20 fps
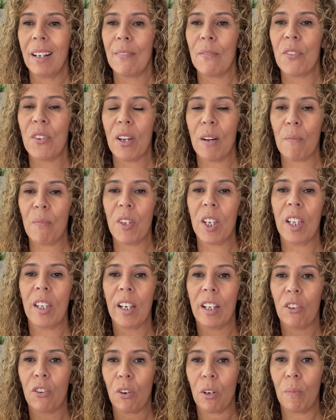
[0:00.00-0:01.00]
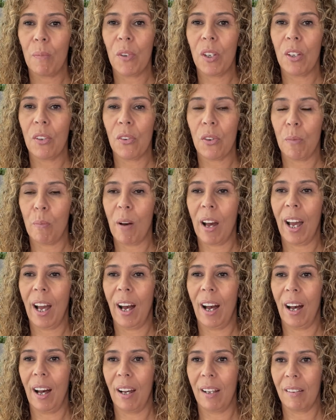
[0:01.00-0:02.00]
something that dropped into my
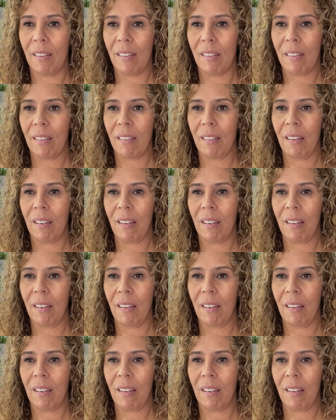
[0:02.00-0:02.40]
heart